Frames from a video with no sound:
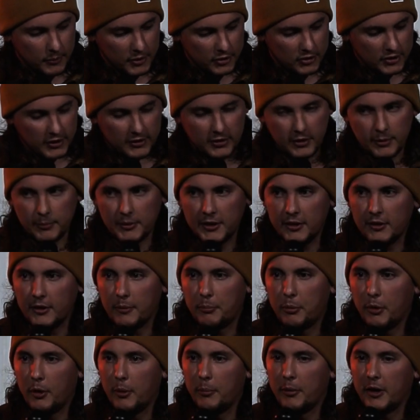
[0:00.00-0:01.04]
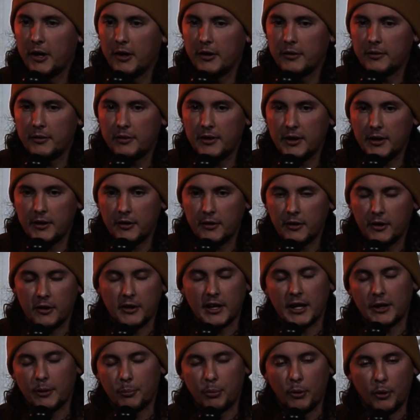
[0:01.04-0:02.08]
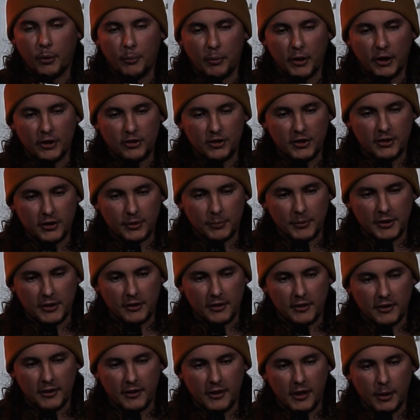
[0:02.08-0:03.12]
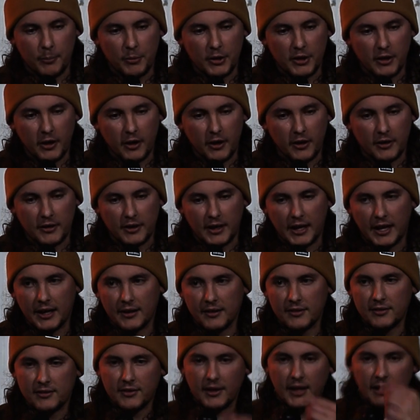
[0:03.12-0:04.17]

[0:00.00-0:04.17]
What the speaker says: But she took me to the pole barn theater, or not the pole barn, she took me to the lumberyard, and I had a